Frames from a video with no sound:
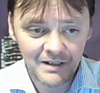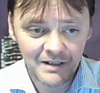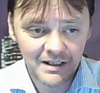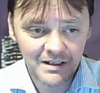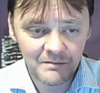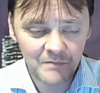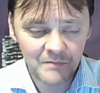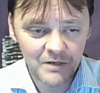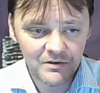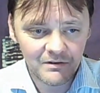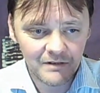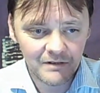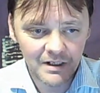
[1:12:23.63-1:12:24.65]
That's one
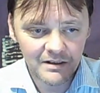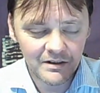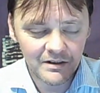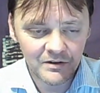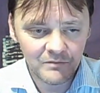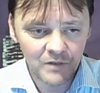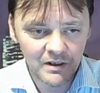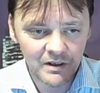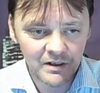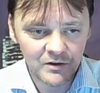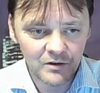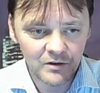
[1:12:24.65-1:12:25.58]
of the